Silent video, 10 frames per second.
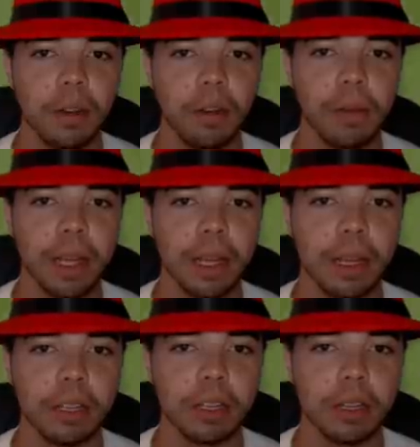Oh my
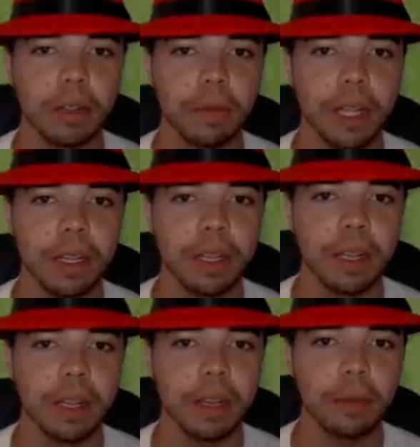gosh. Wait,
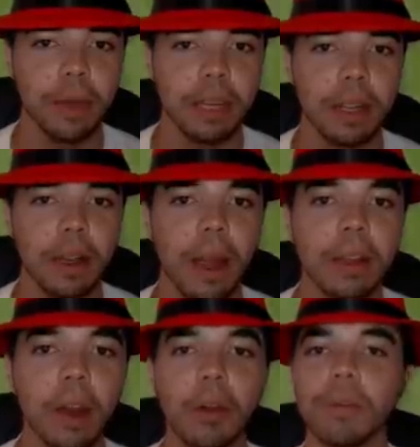Wait. Uh,
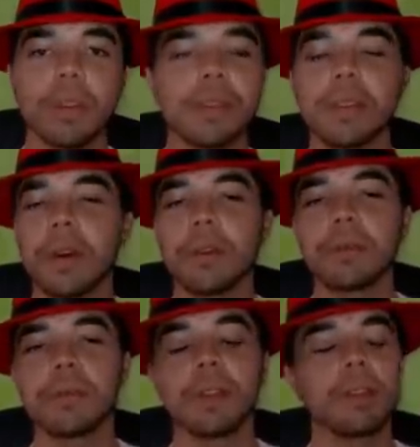no, no, no, no.
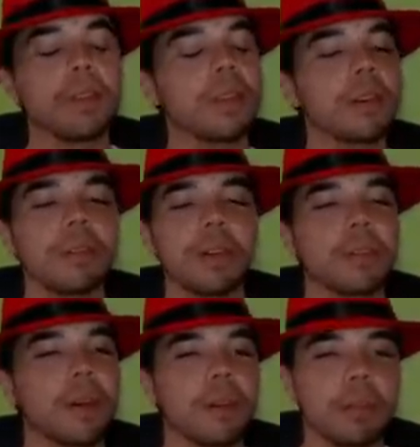No, no, no, no,
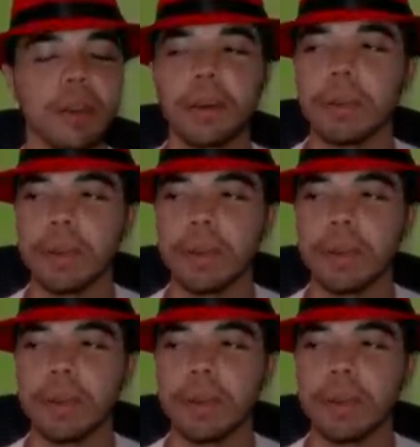no, no.